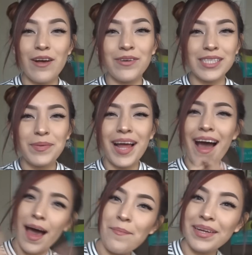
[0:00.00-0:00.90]
it's been a
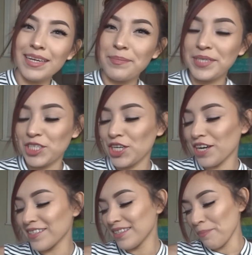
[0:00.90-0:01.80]
hot minute, but your
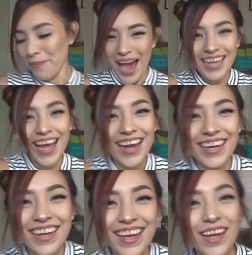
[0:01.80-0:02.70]
girl's back at
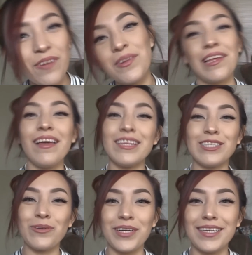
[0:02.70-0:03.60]
it again with another
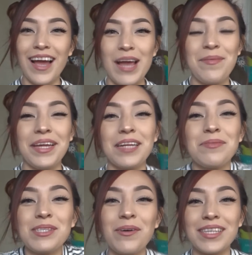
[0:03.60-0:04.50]
story time, and I'm
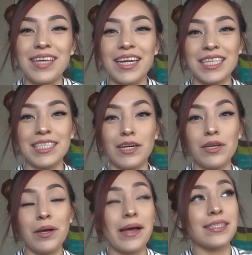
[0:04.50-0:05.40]
so excited to tell
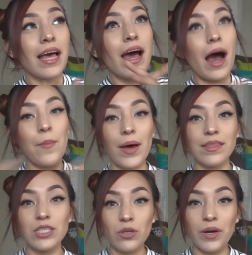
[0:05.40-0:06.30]
you guys about
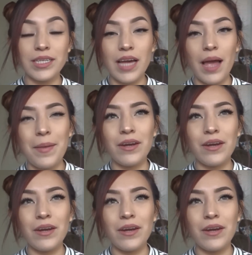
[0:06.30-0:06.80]
the story time.